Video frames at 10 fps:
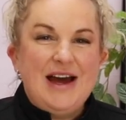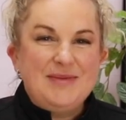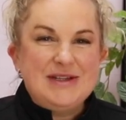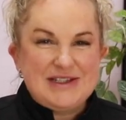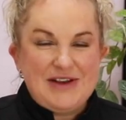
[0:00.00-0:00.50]

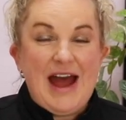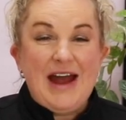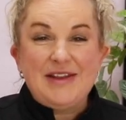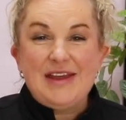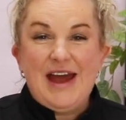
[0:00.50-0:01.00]
almonds are
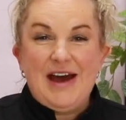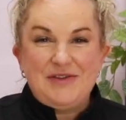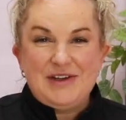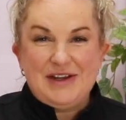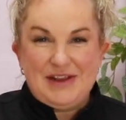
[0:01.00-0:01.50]
out of the
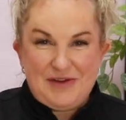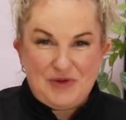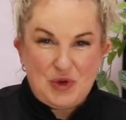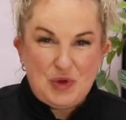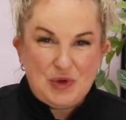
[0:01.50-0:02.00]
oven and they've
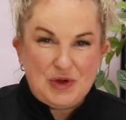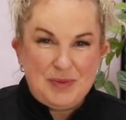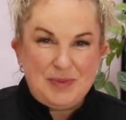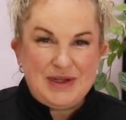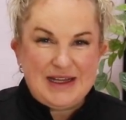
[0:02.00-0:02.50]
cooled
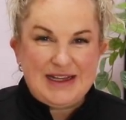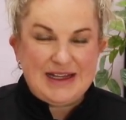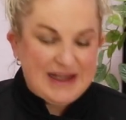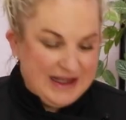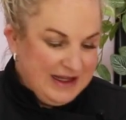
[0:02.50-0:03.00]

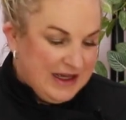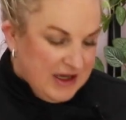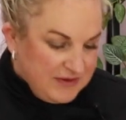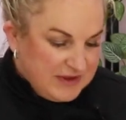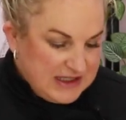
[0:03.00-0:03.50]
completely.
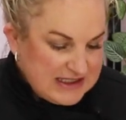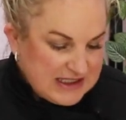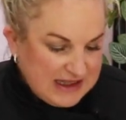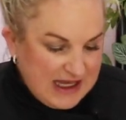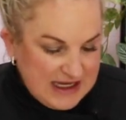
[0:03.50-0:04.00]
For this
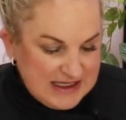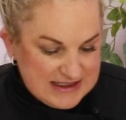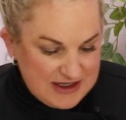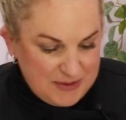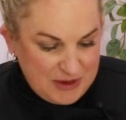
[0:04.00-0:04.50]
glaze,
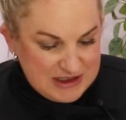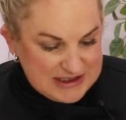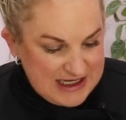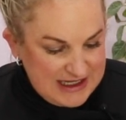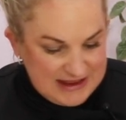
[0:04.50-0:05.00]
I'm going to
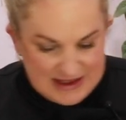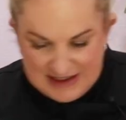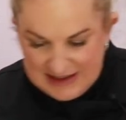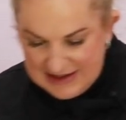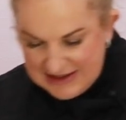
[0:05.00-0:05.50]
take
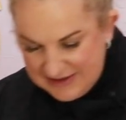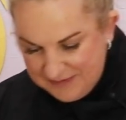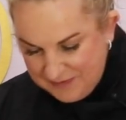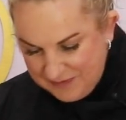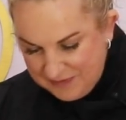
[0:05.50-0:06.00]

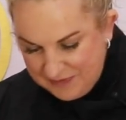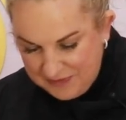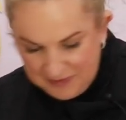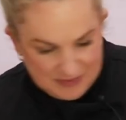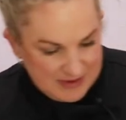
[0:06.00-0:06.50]
these
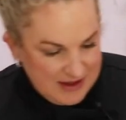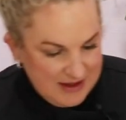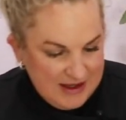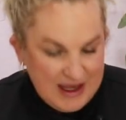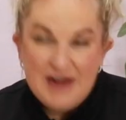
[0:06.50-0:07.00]

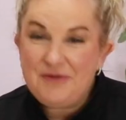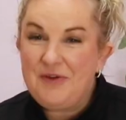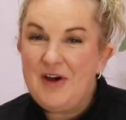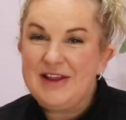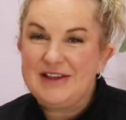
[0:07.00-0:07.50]
and
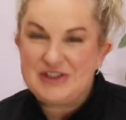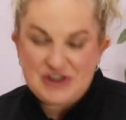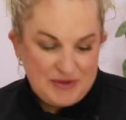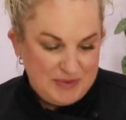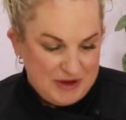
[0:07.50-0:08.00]
finely
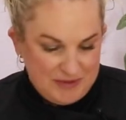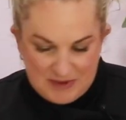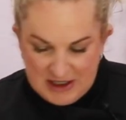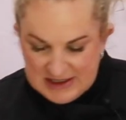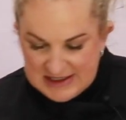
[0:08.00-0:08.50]
chop them.
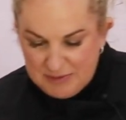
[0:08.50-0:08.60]
It's